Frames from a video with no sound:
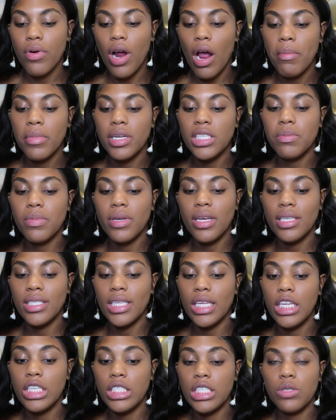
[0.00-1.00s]
primers, because
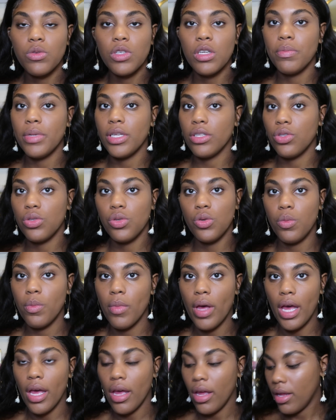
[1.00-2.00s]
it just would have been too
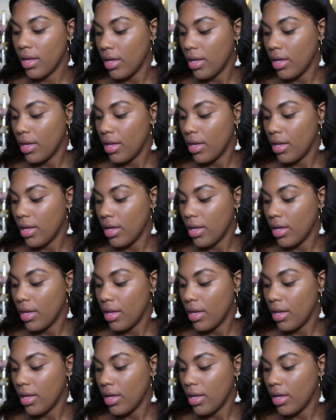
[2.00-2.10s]
matte.